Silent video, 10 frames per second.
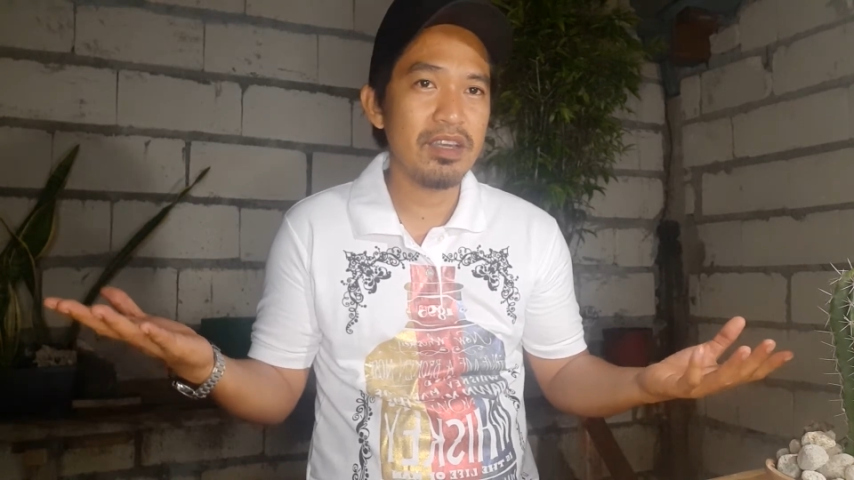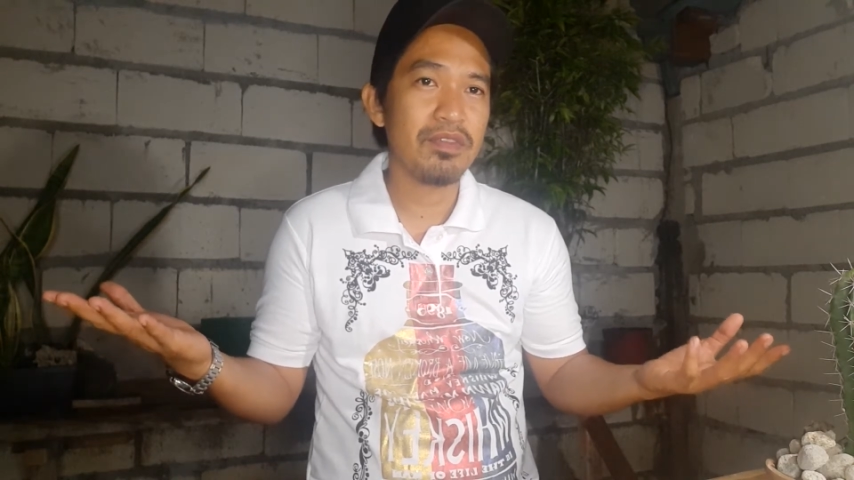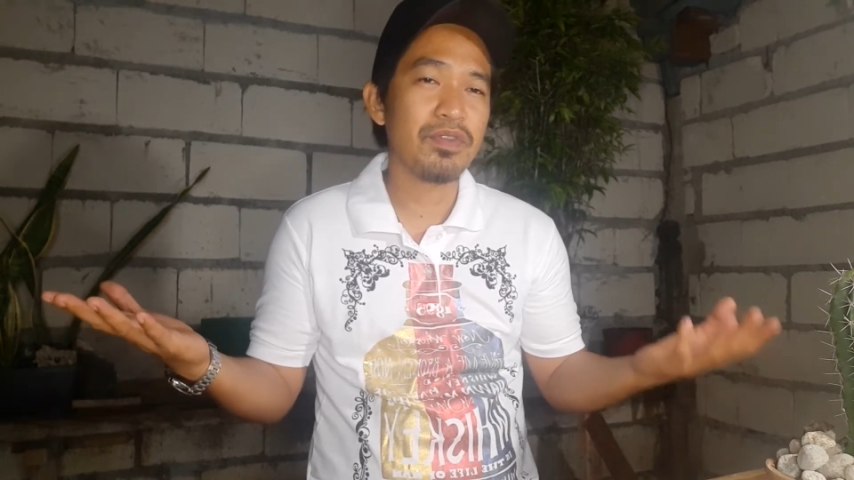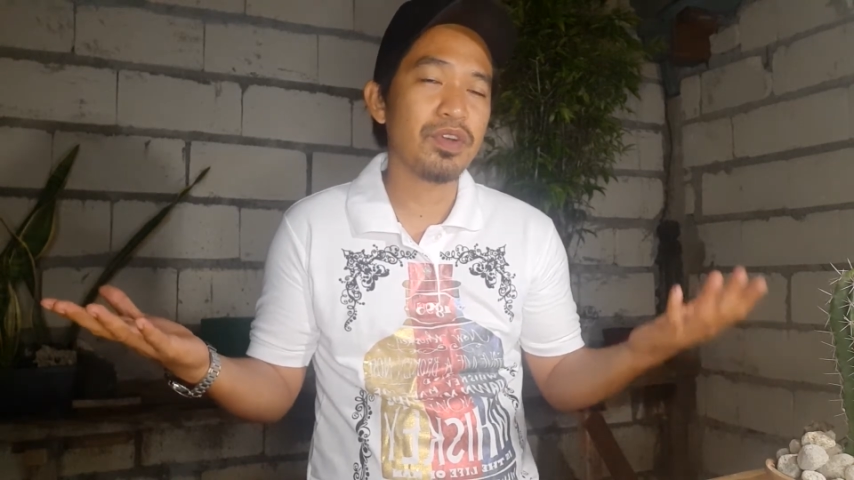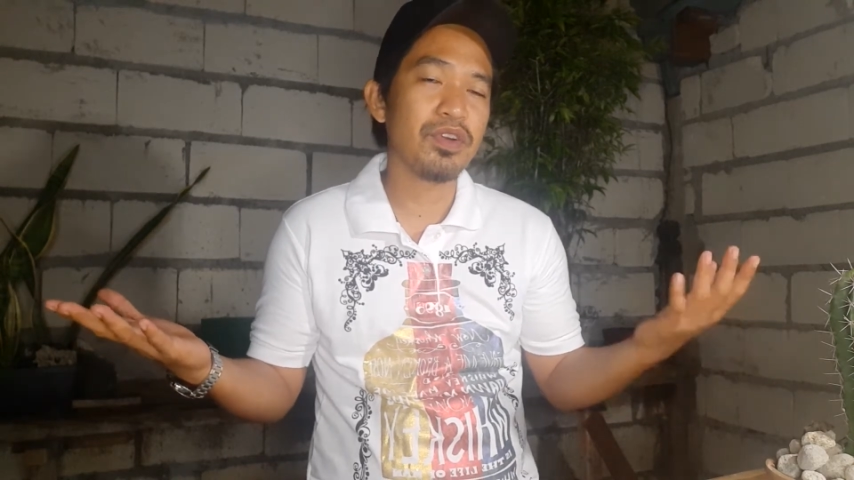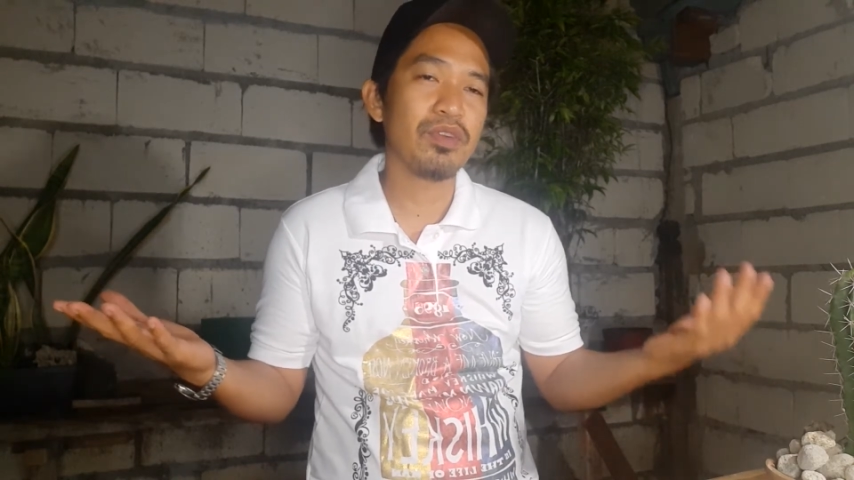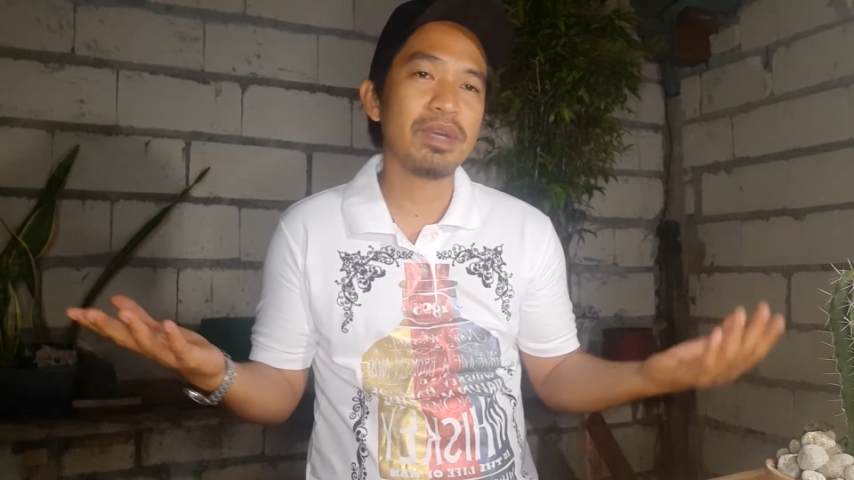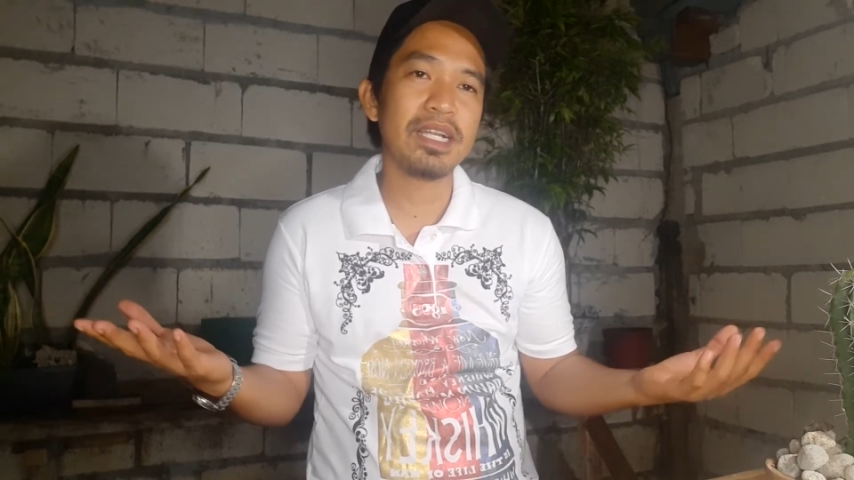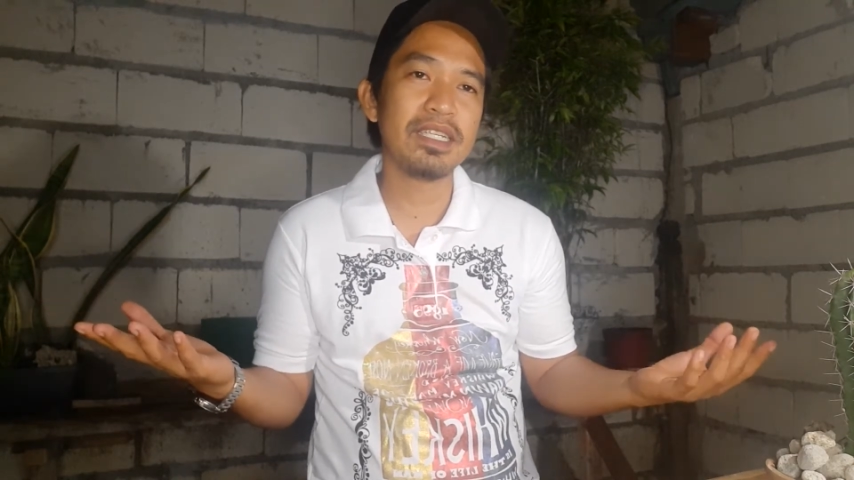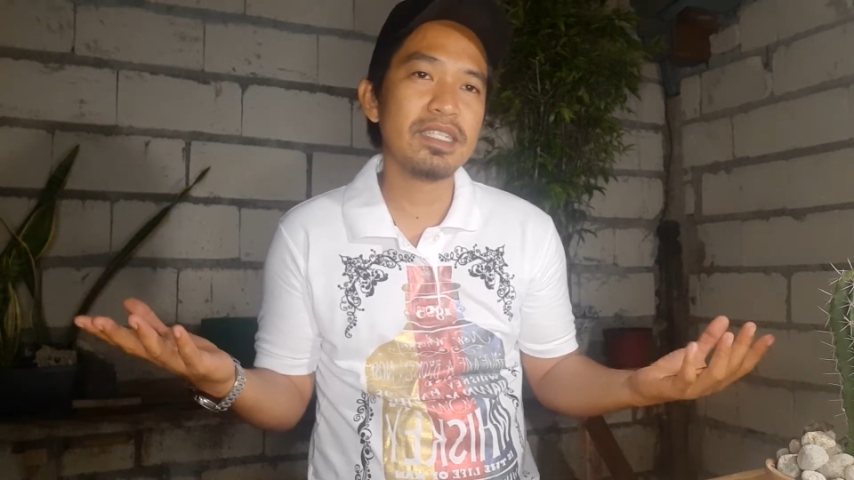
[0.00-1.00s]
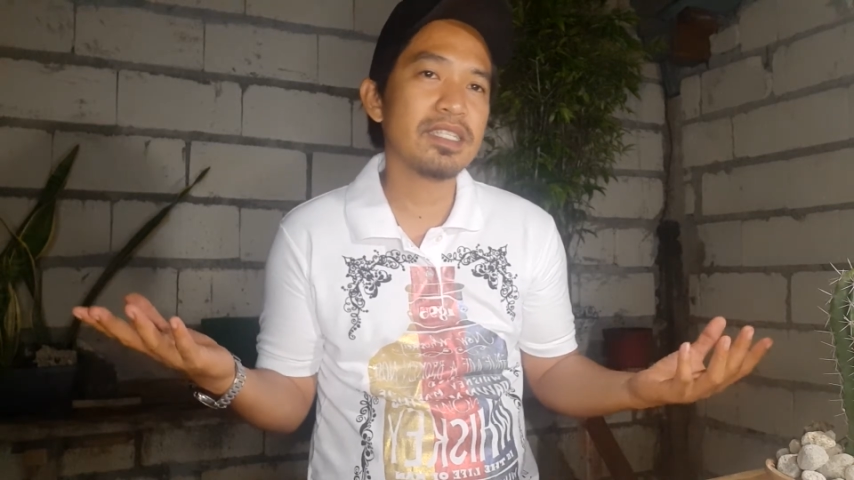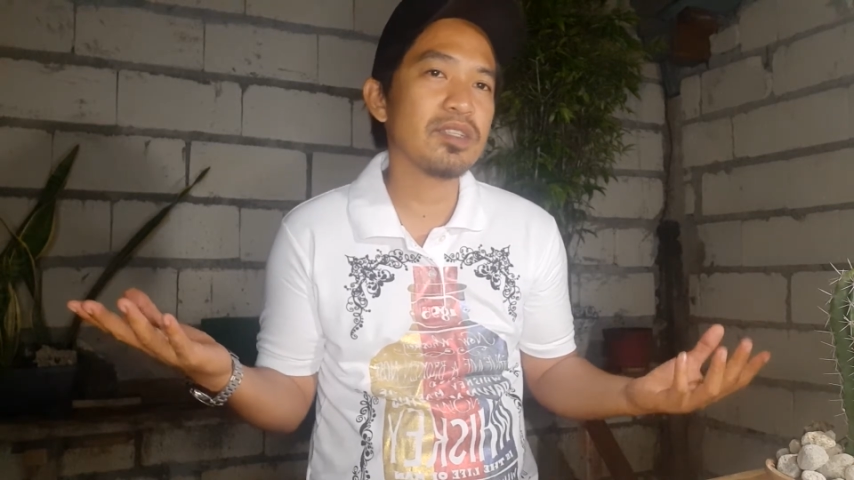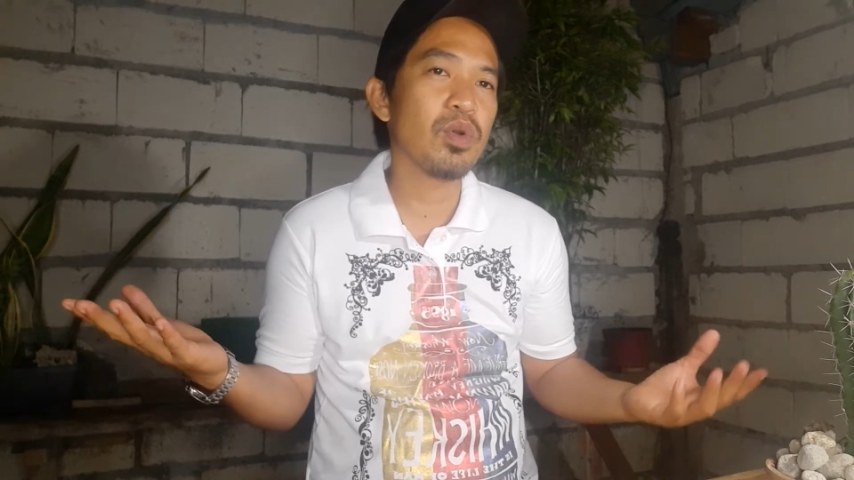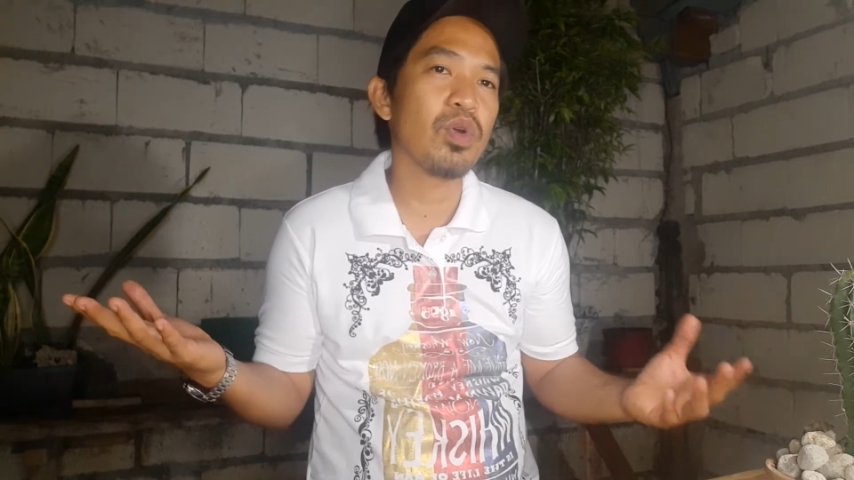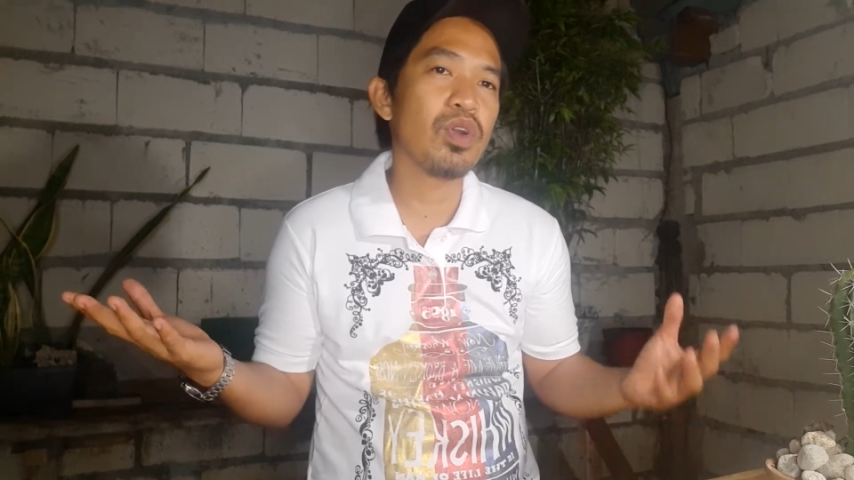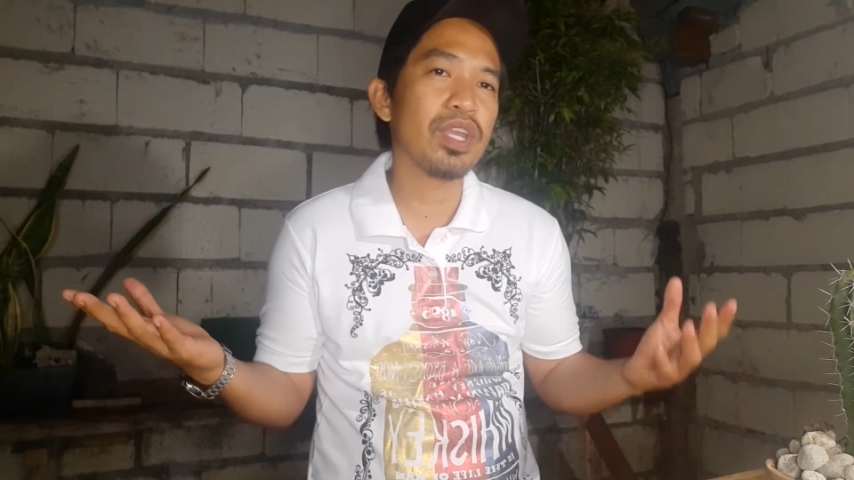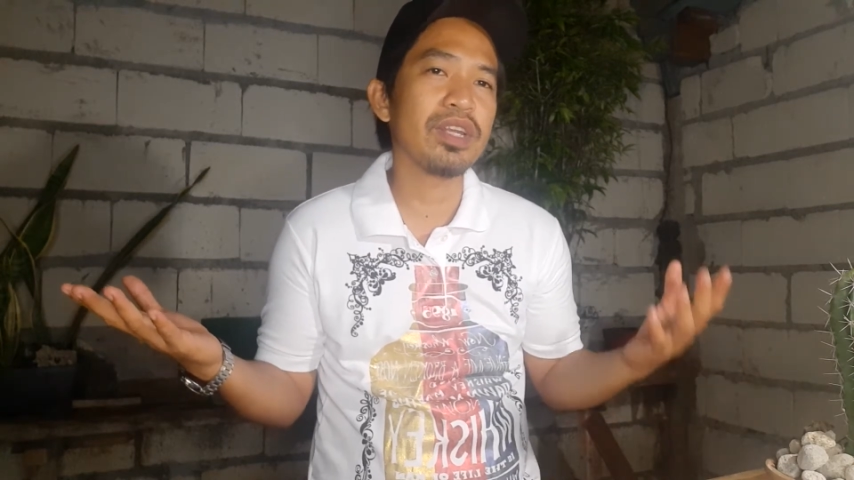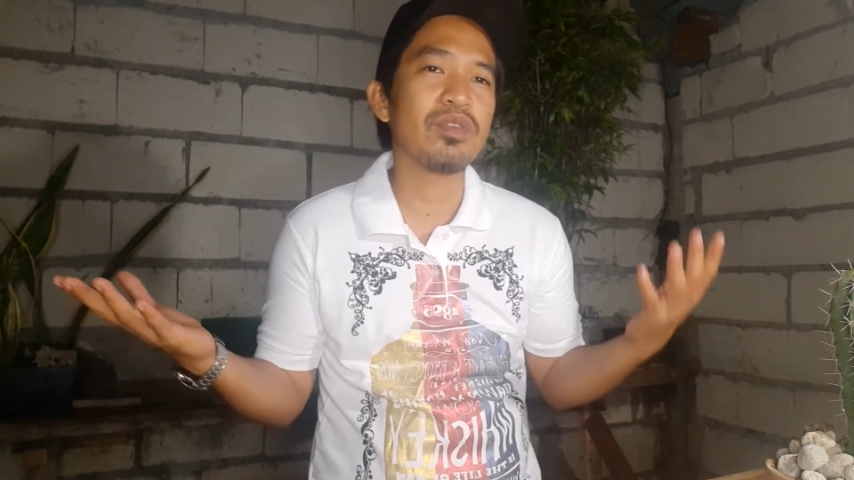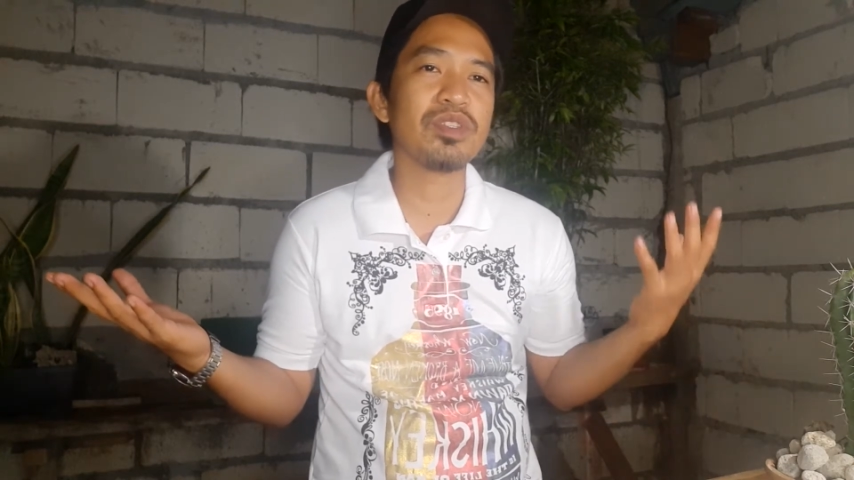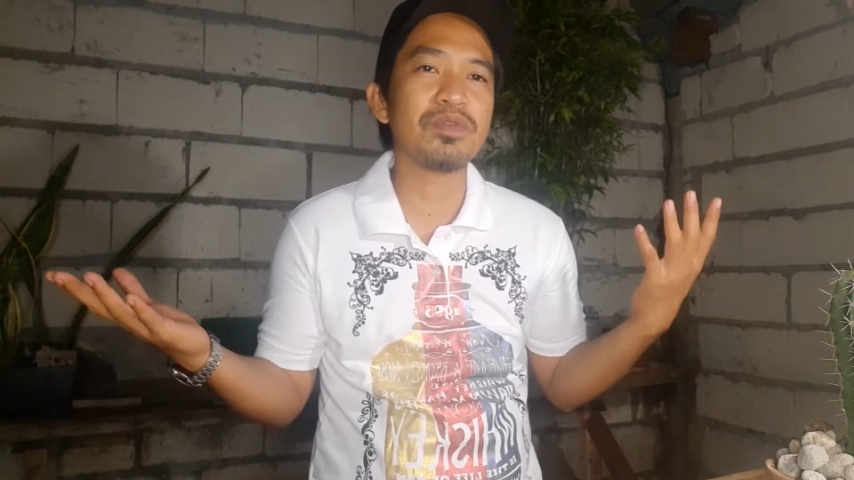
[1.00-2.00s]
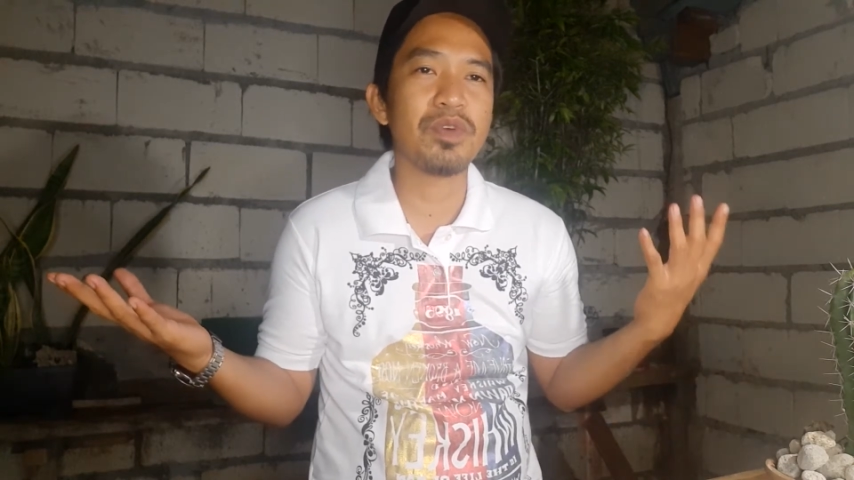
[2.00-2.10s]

for your balance, or you can also